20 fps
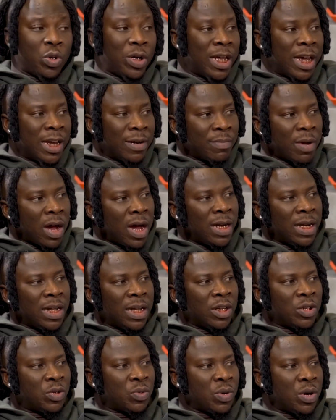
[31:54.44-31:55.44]
Julian
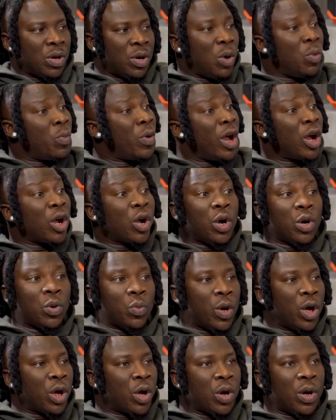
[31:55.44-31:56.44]
Marley as well. Yeah. We're
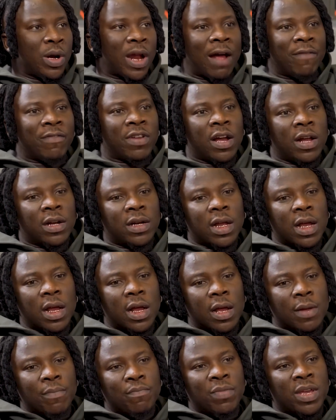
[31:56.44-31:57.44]
good. We're good. I've done
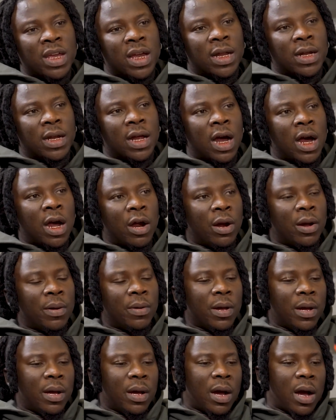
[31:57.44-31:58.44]
me and
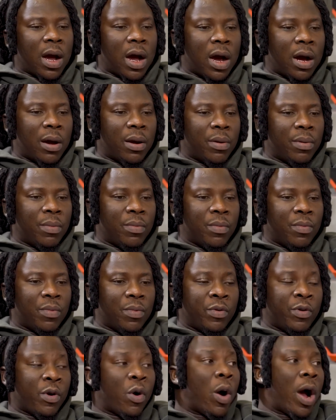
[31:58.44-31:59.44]
uh uh
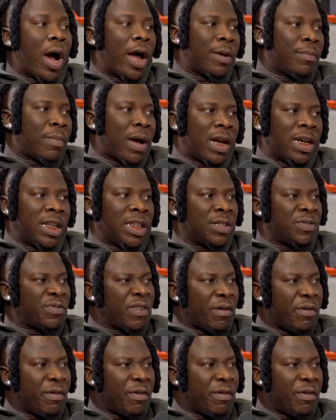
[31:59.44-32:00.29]
Rohan Marley is